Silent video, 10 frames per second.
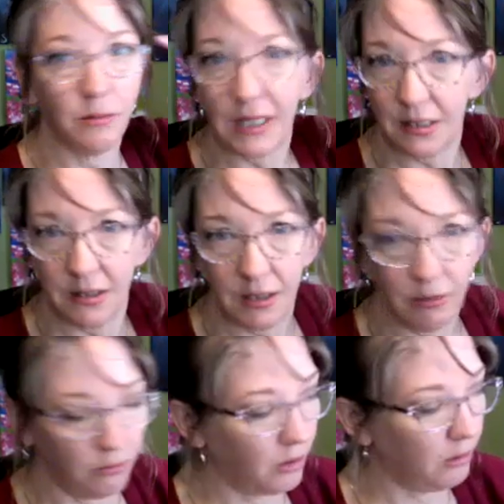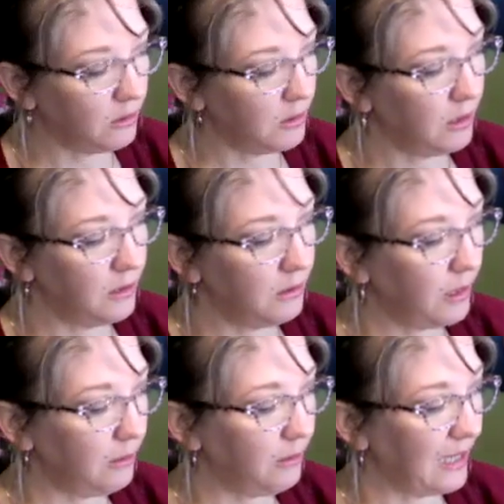makes it $0
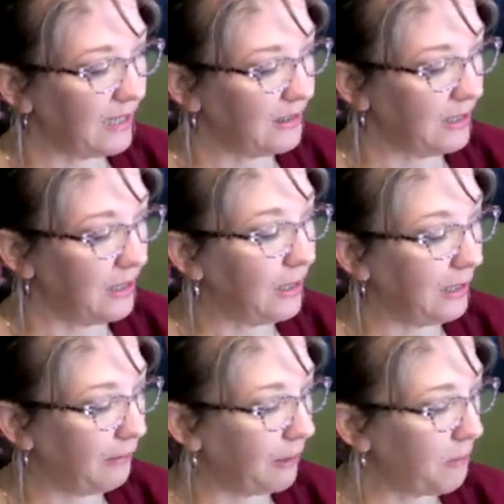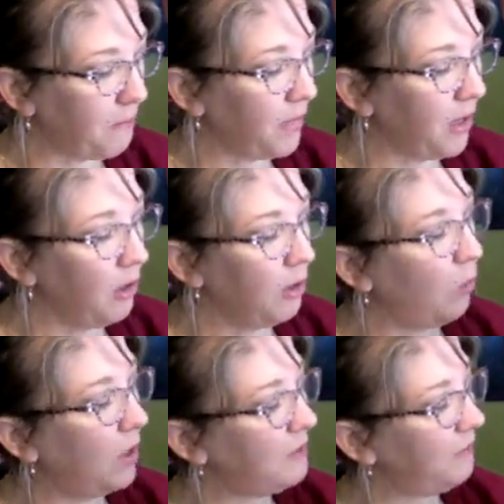and you can access it anywhere.
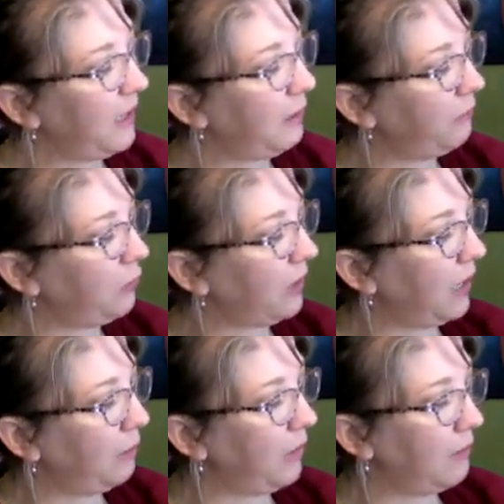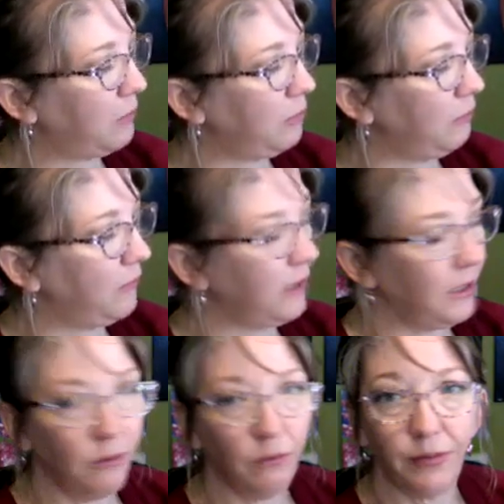Watch about Vocab Lab 2
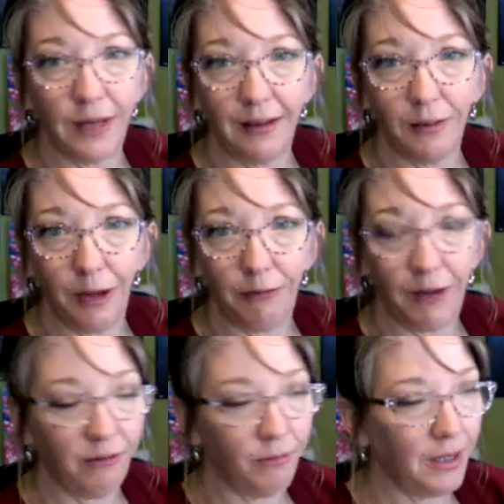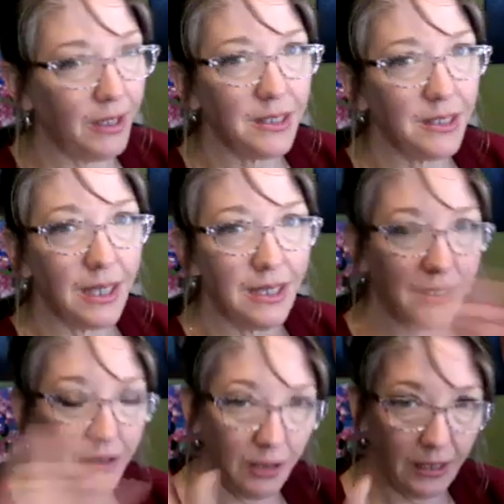video. That's about 5 minutes. That's
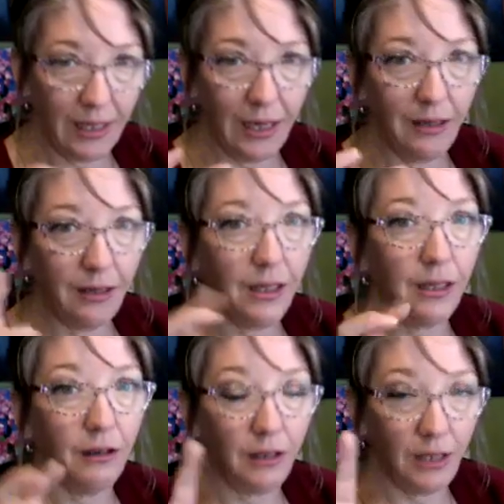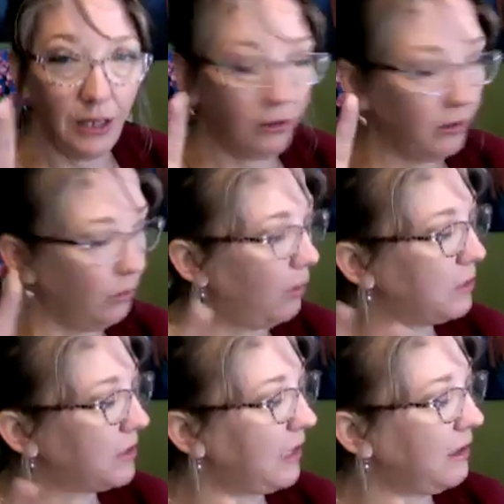again here on the
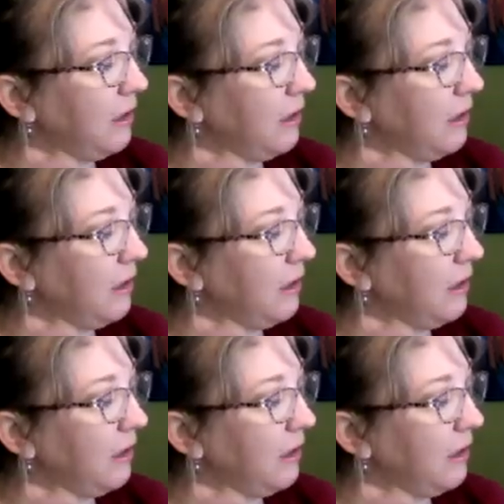website.